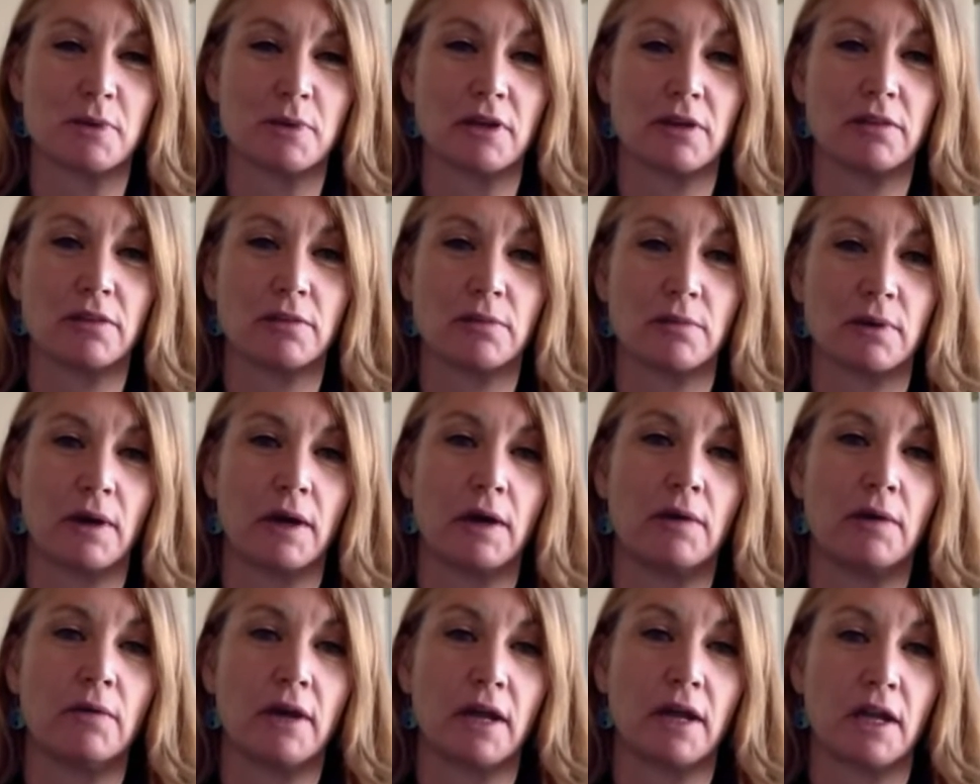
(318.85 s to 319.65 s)
but
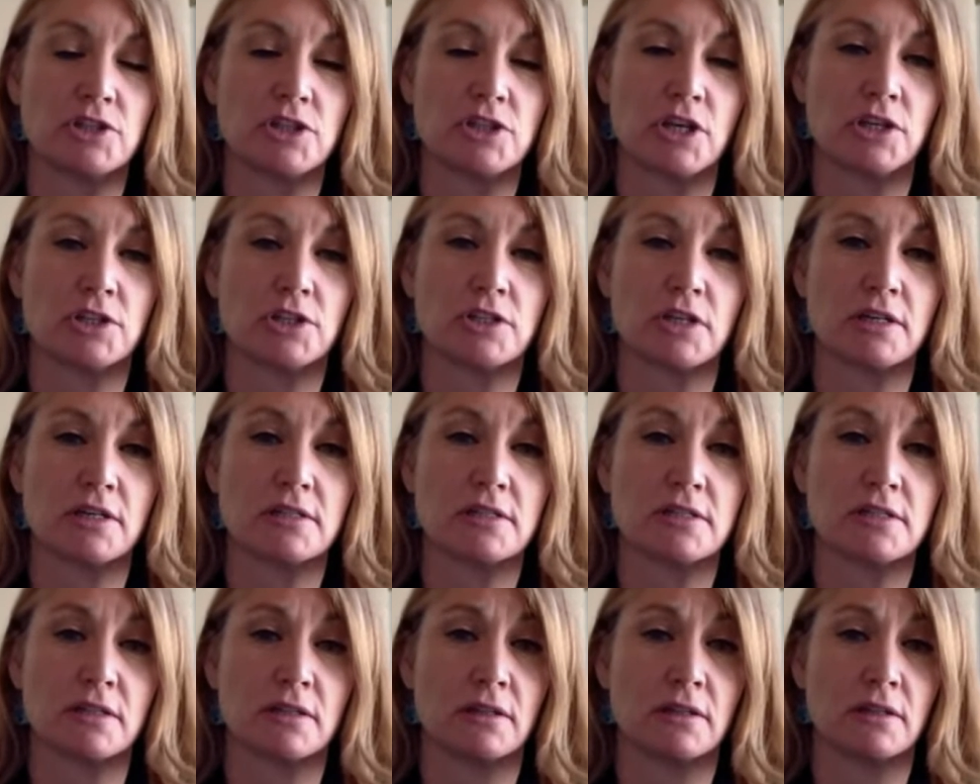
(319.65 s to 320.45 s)
throughout
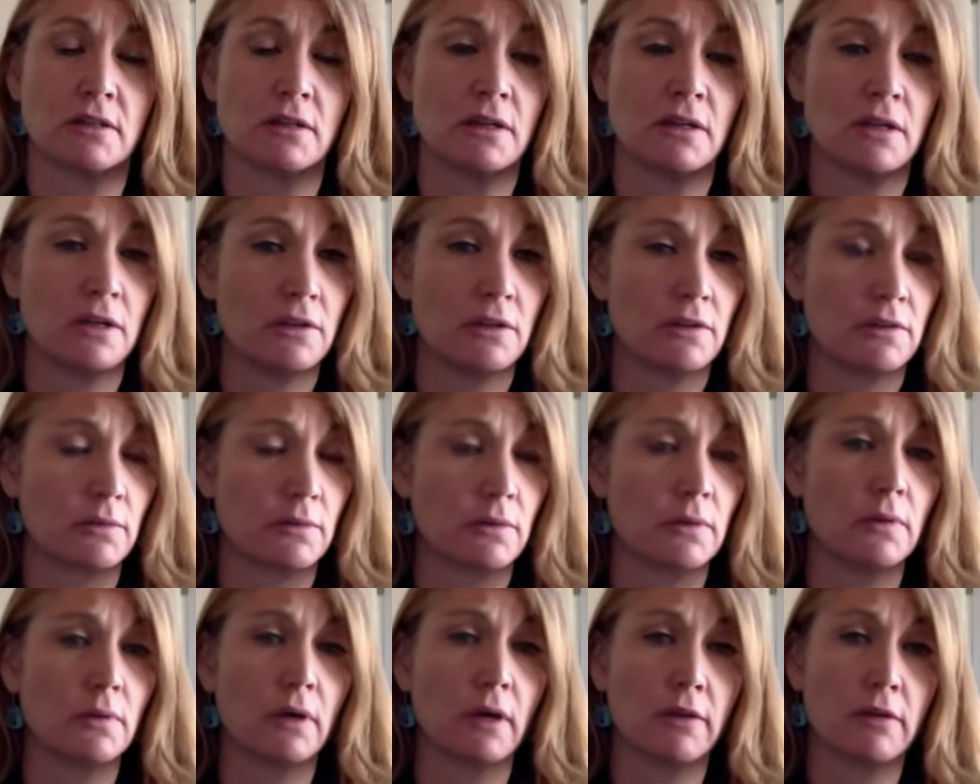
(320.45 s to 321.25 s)
HHS and
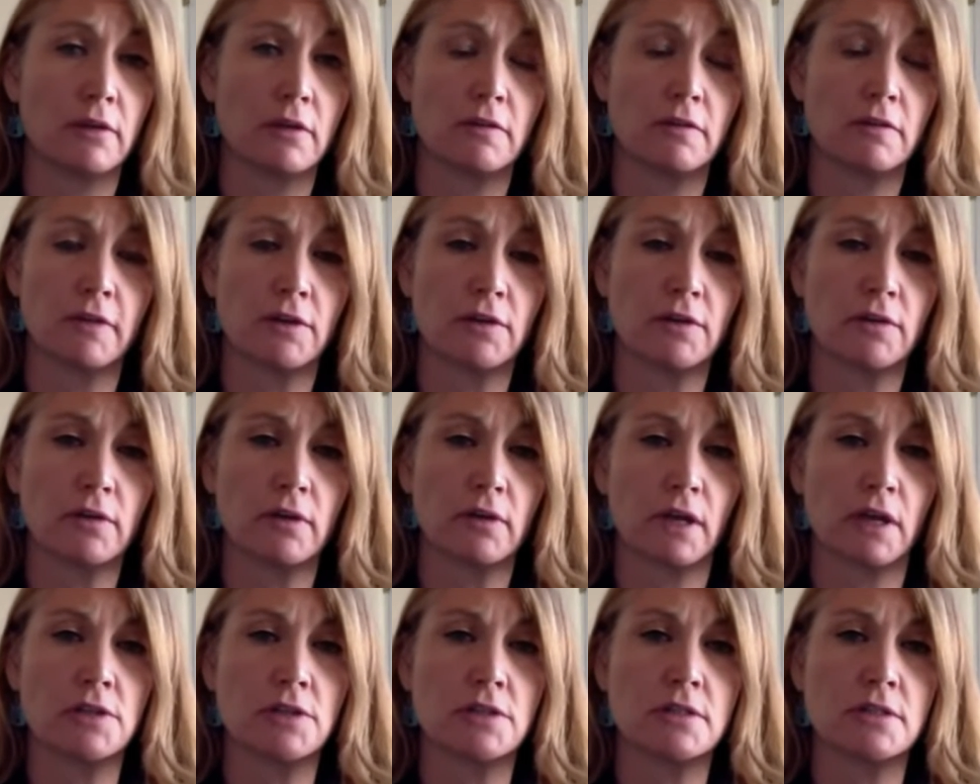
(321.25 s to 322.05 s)
through other
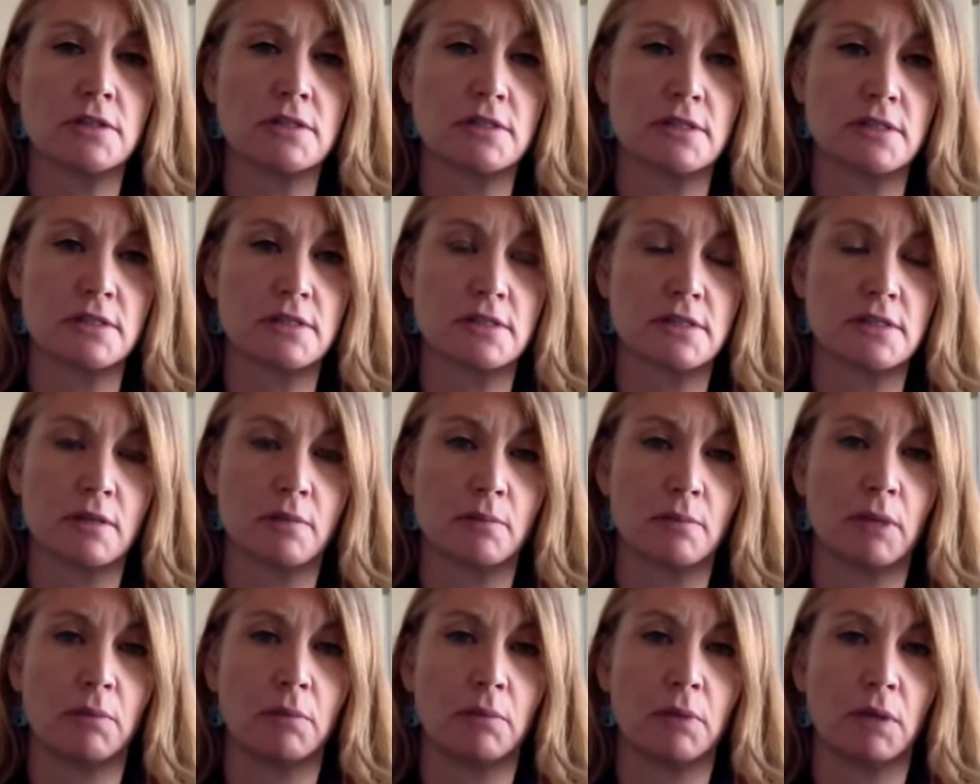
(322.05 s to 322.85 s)
federal agencies
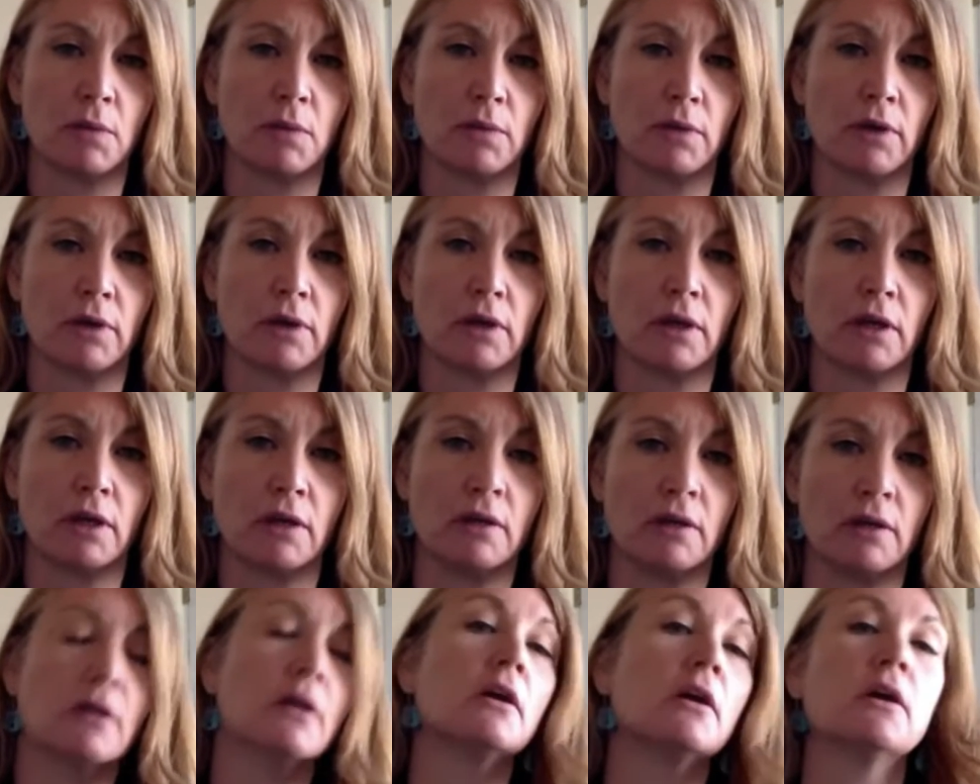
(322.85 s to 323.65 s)
that may be
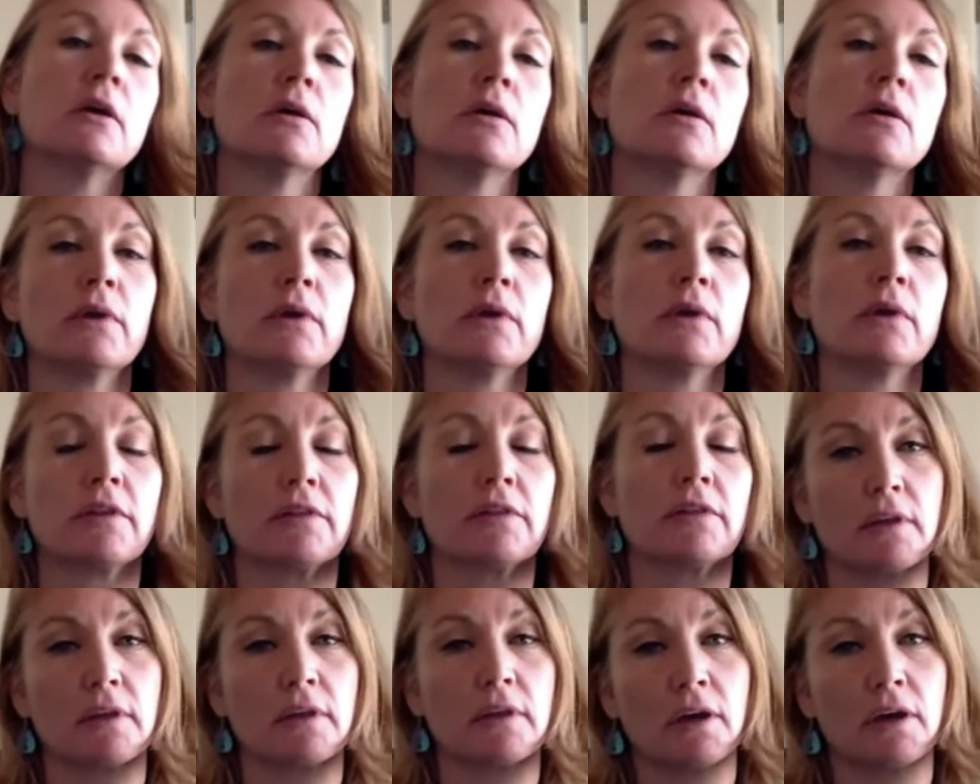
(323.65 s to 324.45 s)
working
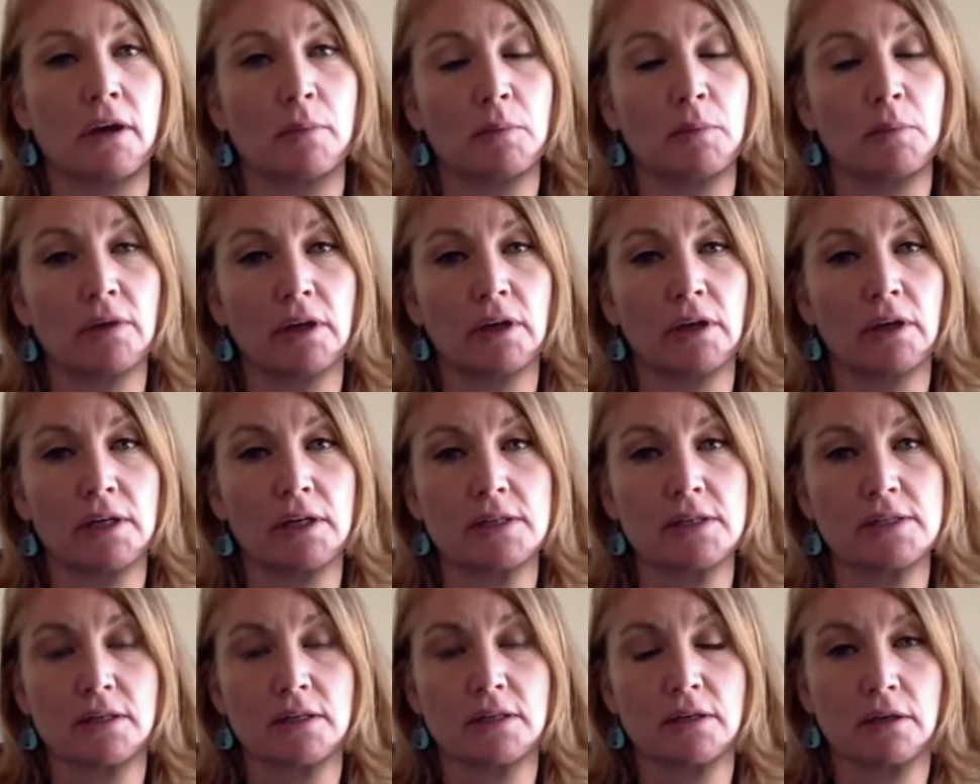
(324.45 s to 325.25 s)
with
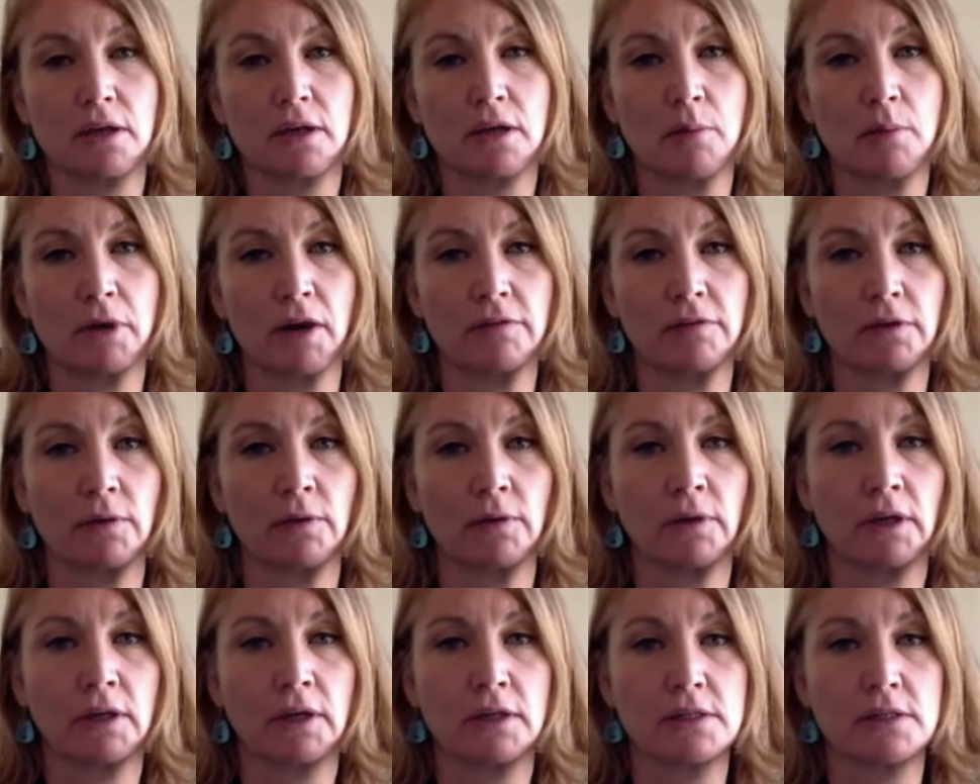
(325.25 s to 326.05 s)
clinics and nonprofit
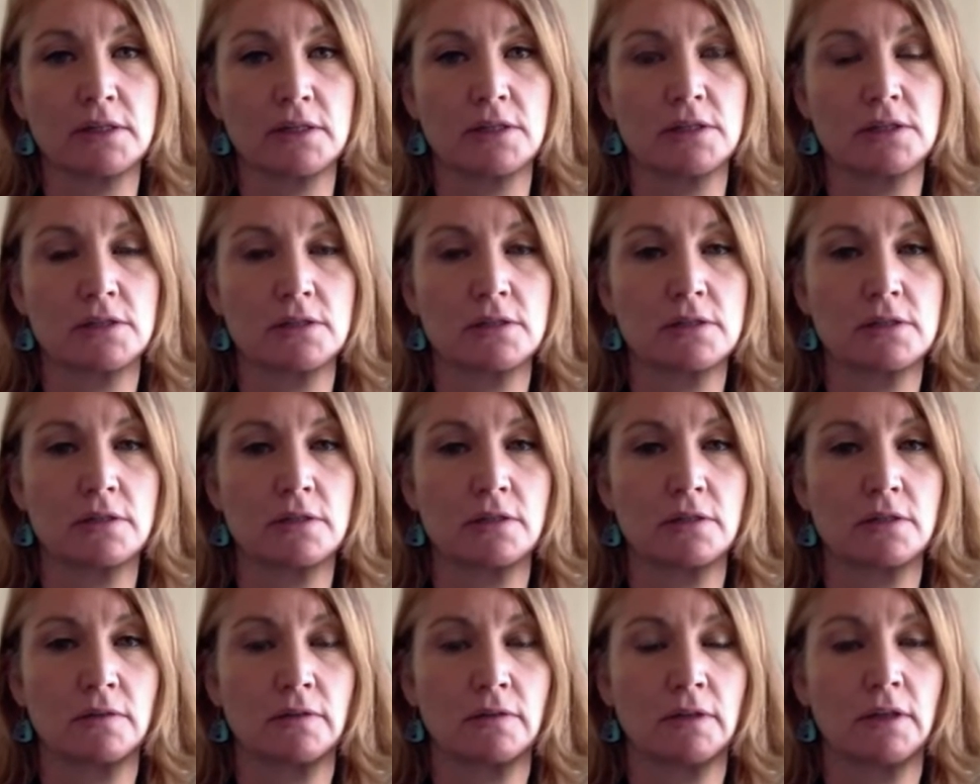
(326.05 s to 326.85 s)
organizations
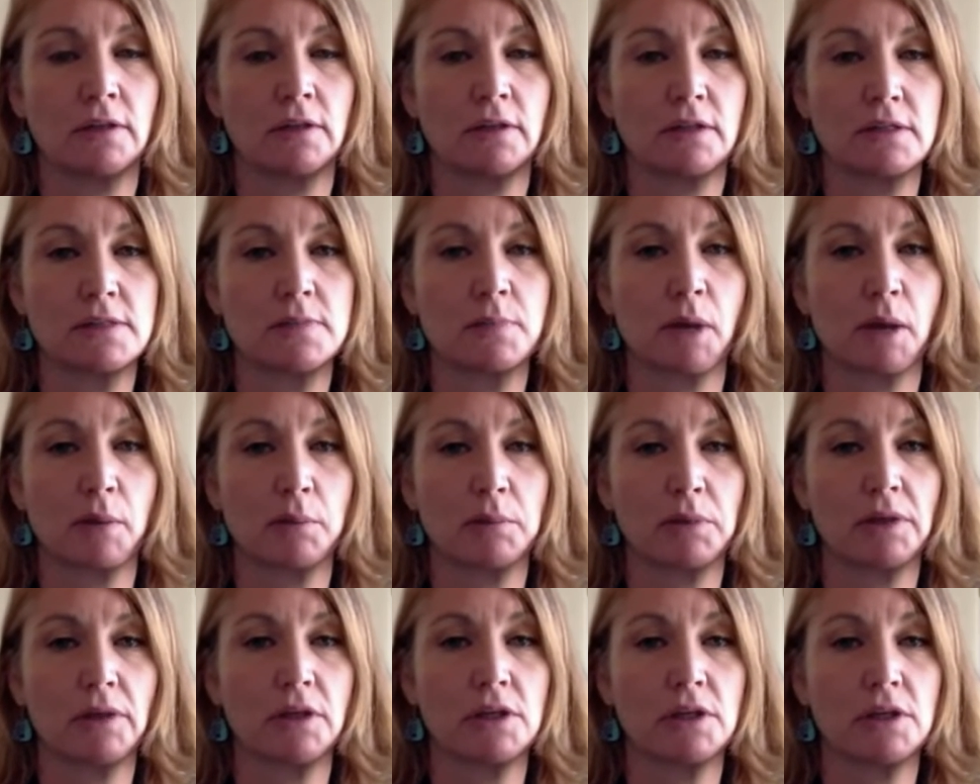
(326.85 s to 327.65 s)
serving these
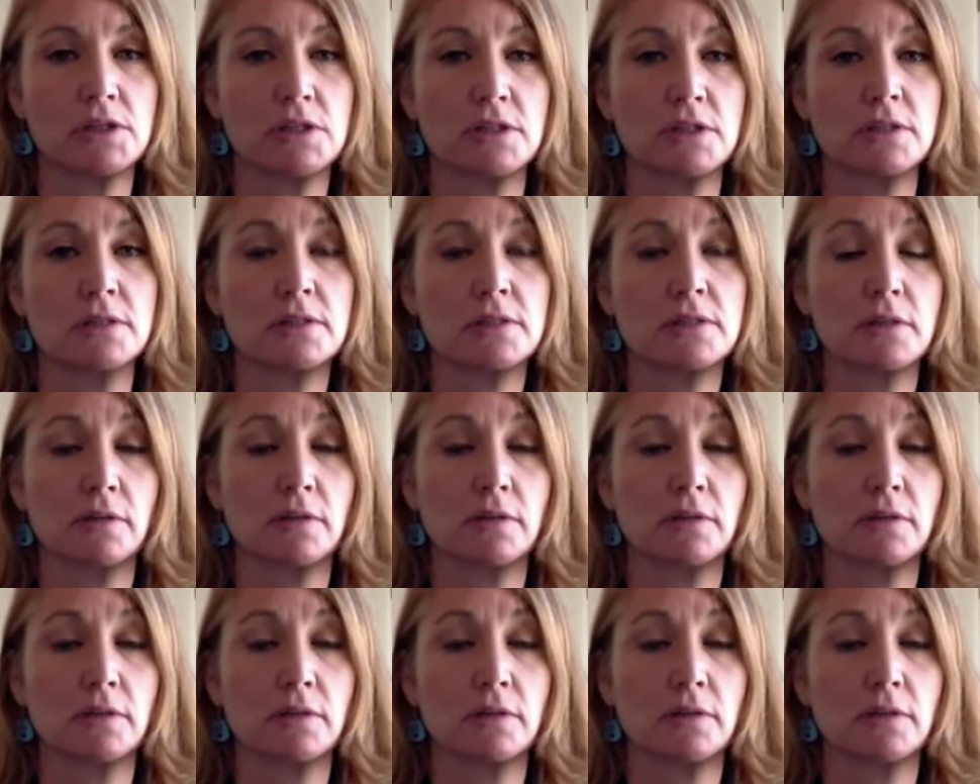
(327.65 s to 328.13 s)
populations.